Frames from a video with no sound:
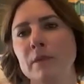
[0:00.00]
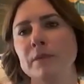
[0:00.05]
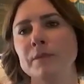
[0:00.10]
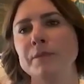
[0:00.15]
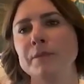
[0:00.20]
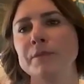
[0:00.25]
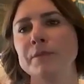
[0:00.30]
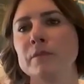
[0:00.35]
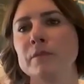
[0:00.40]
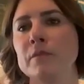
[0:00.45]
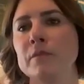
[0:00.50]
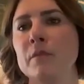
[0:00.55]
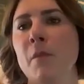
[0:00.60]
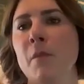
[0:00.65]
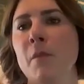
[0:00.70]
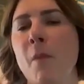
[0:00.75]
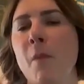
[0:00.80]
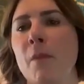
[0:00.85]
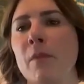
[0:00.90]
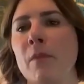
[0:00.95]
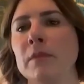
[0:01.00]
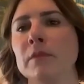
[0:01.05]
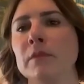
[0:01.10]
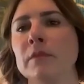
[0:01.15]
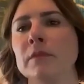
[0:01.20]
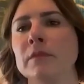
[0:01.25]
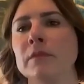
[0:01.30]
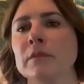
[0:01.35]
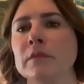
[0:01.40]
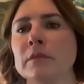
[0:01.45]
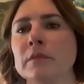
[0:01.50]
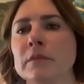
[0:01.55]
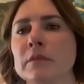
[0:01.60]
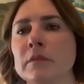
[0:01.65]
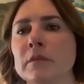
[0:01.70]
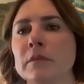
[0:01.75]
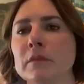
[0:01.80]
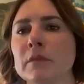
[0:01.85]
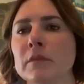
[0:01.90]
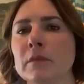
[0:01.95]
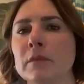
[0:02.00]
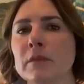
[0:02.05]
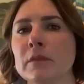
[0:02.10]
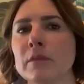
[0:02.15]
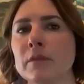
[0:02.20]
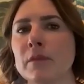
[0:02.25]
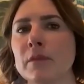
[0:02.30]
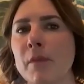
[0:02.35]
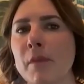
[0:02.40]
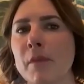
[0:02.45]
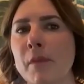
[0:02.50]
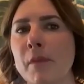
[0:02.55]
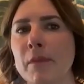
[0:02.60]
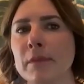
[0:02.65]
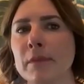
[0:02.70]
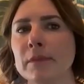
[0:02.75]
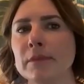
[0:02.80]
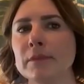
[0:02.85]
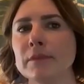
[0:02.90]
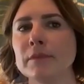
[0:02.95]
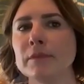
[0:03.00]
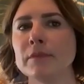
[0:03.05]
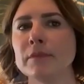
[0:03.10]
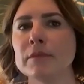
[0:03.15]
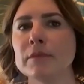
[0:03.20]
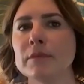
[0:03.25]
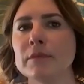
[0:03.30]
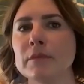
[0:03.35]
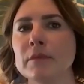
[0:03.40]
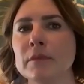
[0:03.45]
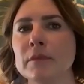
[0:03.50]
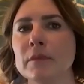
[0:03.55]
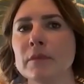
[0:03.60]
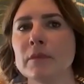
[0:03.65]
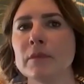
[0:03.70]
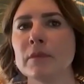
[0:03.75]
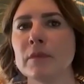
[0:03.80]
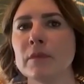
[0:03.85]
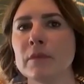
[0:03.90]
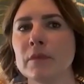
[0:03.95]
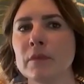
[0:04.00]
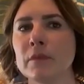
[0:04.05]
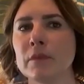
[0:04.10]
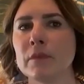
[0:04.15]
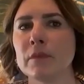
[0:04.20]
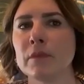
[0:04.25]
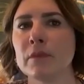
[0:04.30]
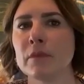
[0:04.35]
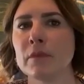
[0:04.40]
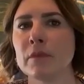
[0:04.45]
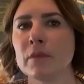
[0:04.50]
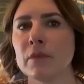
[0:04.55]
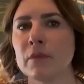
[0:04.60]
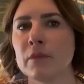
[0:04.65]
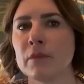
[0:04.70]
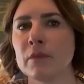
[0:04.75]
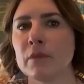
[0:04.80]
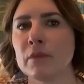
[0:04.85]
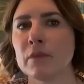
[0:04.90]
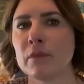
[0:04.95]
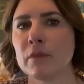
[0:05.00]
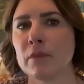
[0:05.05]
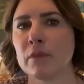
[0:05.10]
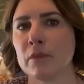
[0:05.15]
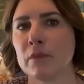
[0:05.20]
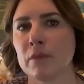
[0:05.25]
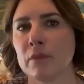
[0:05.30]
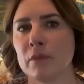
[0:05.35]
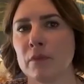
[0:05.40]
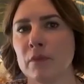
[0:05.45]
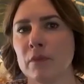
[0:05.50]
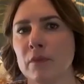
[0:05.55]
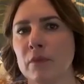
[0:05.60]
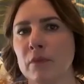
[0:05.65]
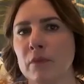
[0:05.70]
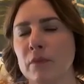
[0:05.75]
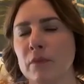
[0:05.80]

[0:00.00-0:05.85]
The person shown says nothing.